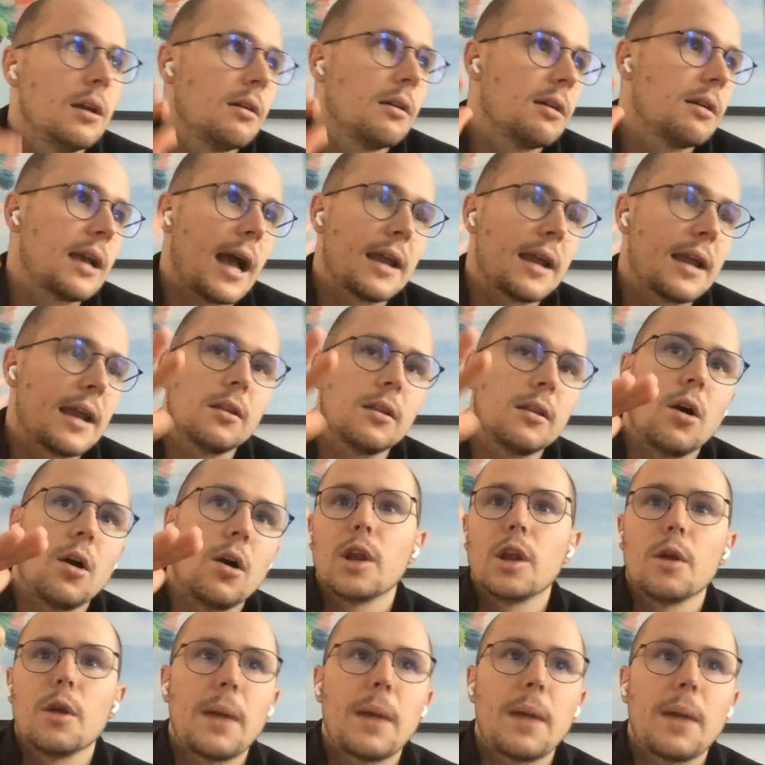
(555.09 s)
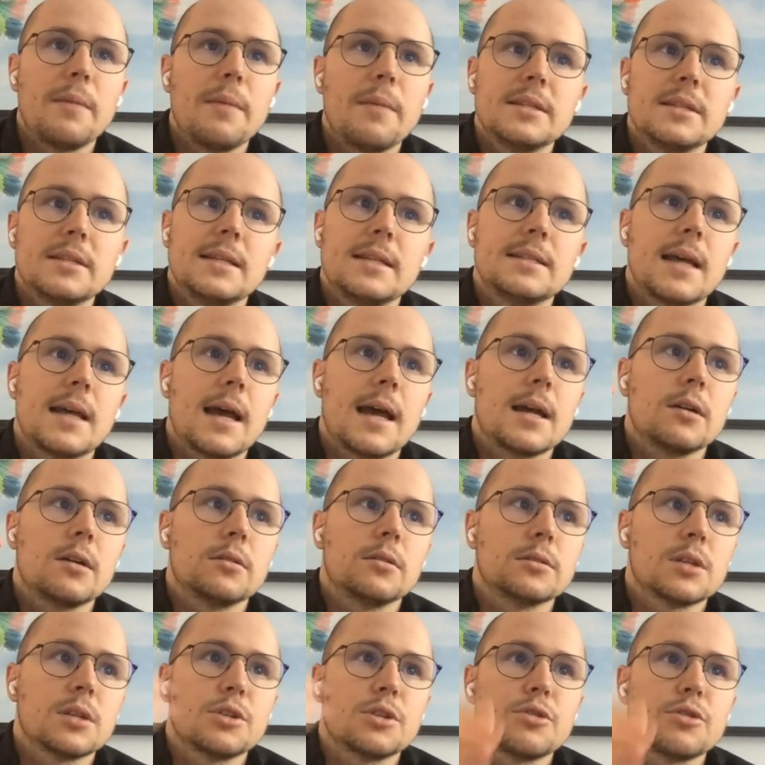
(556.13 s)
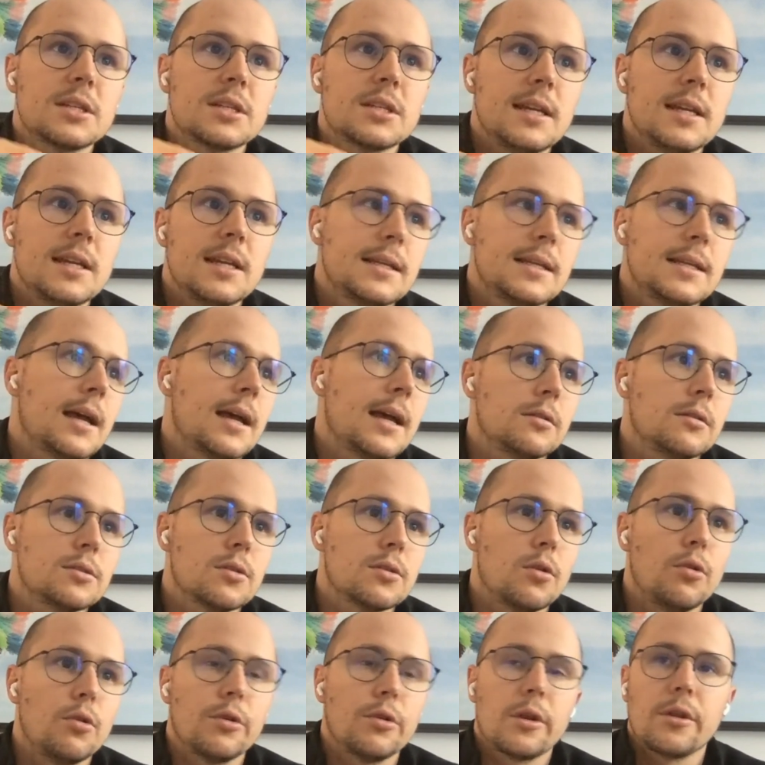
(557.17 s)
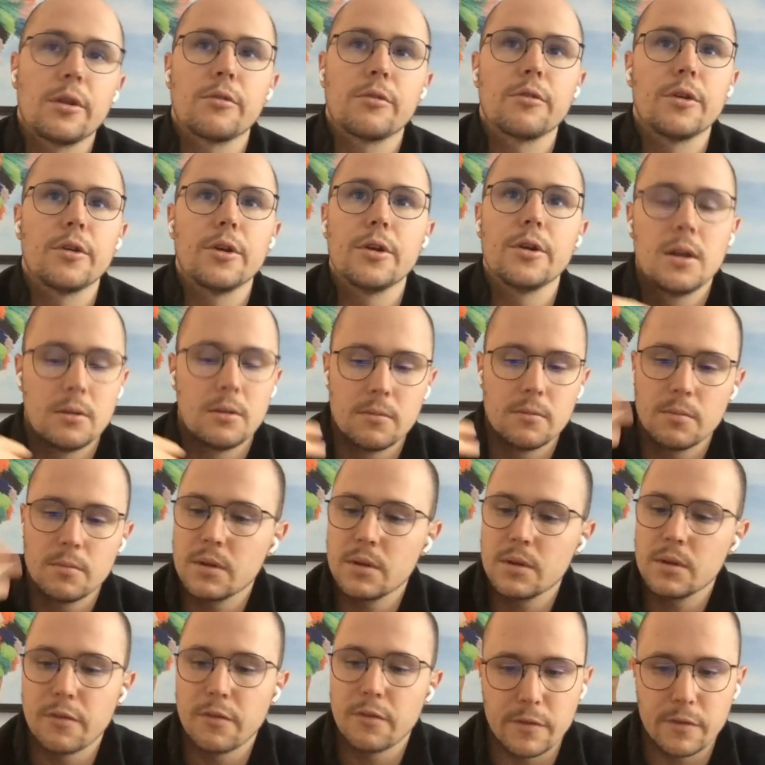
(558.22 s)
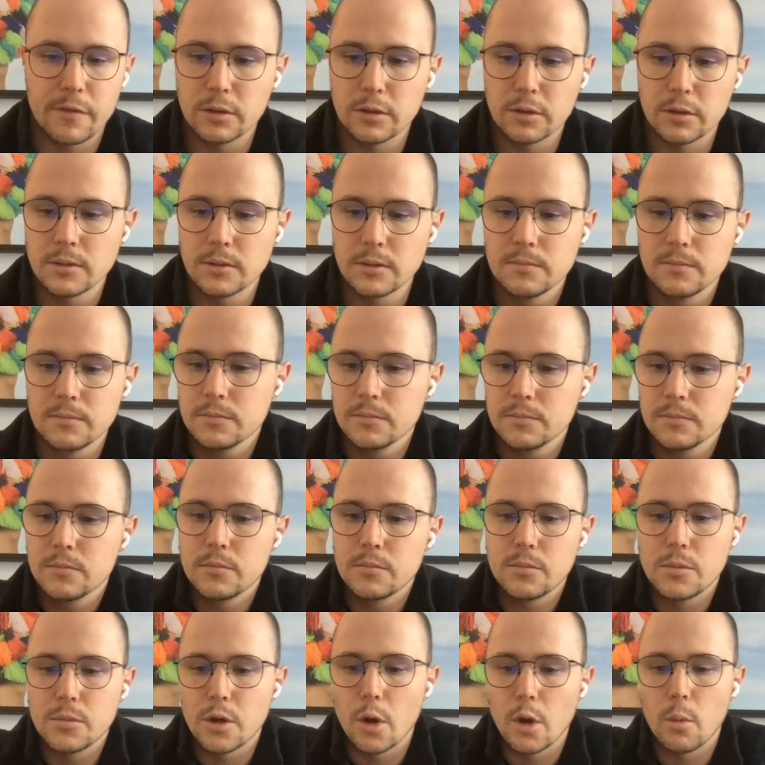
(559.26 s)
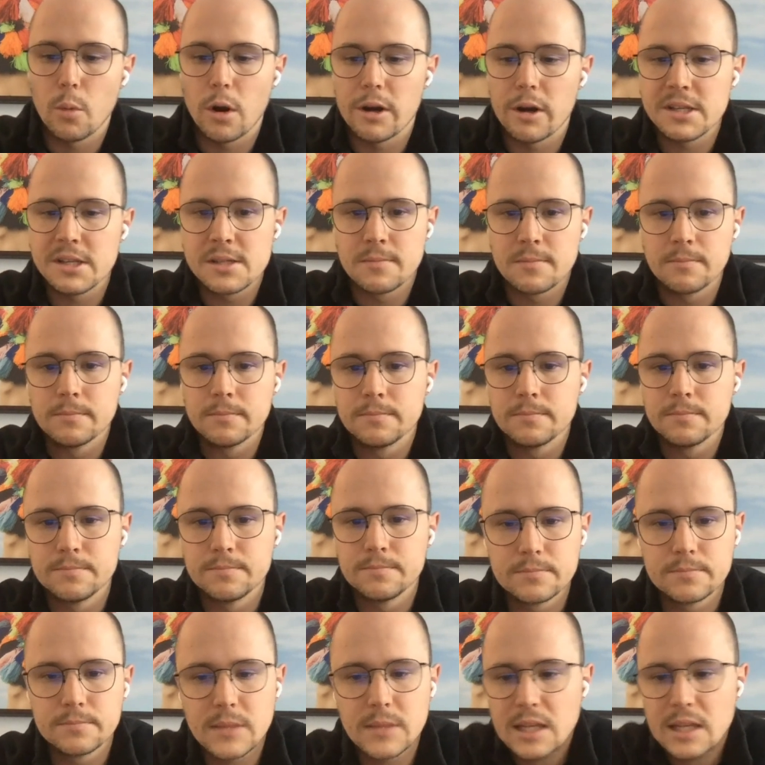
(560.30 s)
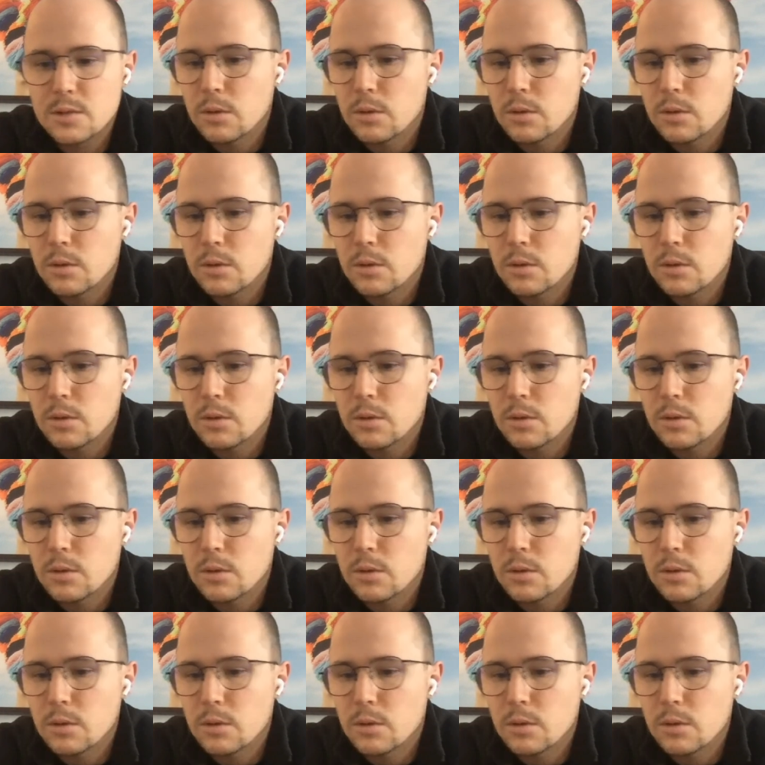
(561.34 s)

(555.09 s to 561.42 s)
Catalog, payment details, address details, order through, fulfilled. No worries. That's what